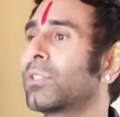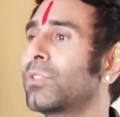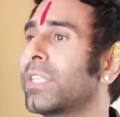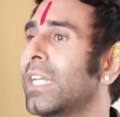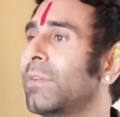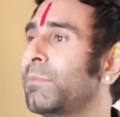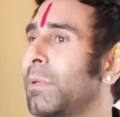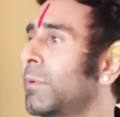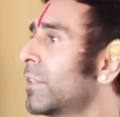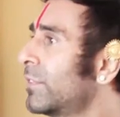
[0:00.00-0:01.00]
So dealing with
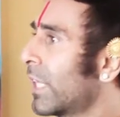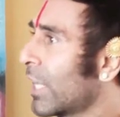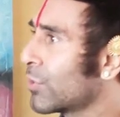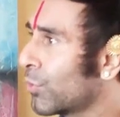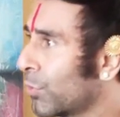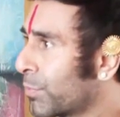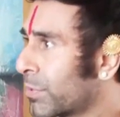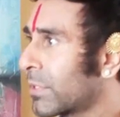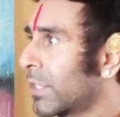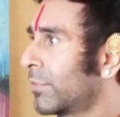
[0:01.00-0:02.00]
people of different age
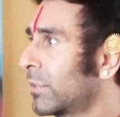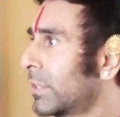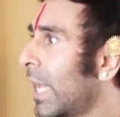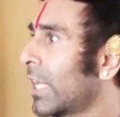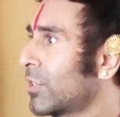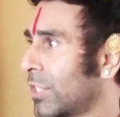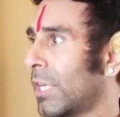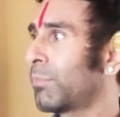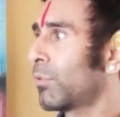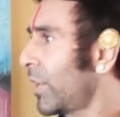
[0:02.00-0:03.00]
groups, different size,
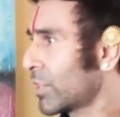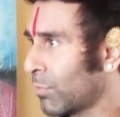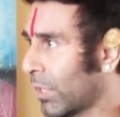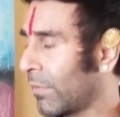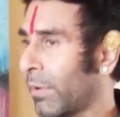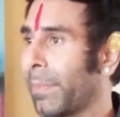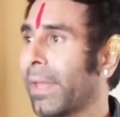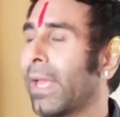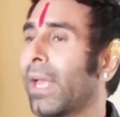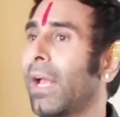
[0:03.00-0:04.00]
shape, profession,
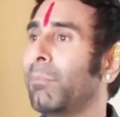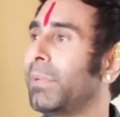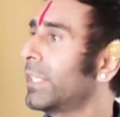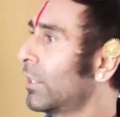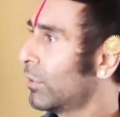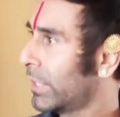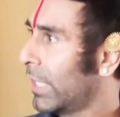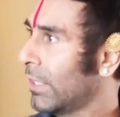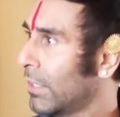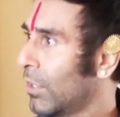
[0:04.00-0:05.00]
whatever, be it in a
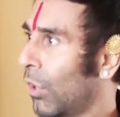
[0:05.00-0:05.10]
hotel